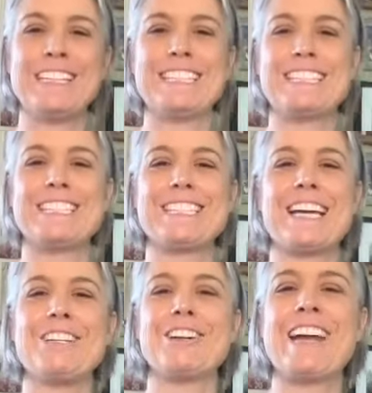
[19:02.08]
that's
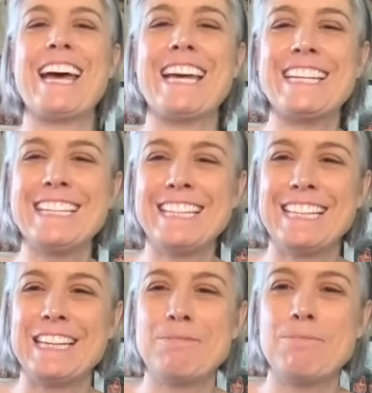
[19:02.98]
inside your head
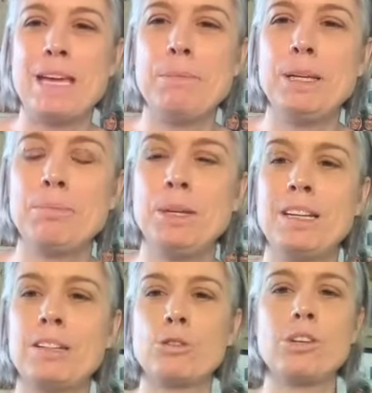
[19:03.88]
that maybe
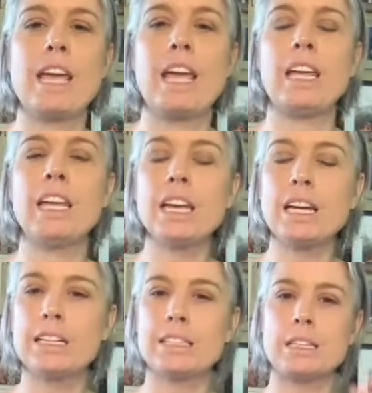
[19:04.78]
be
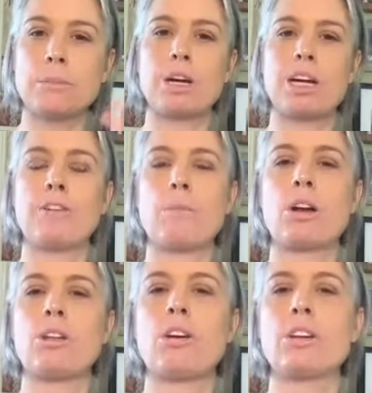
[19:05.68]
creating some kind of a
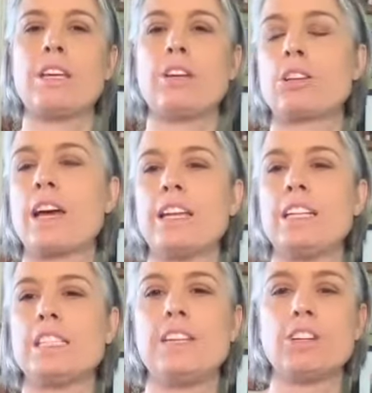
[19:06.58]
monologue that your client
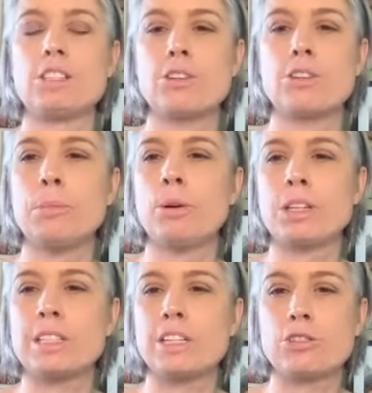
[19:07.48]
isn't even concerned about
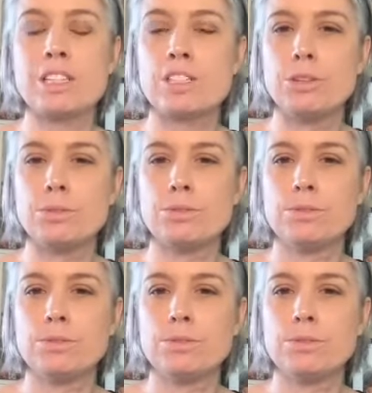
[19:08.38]
because they trust you.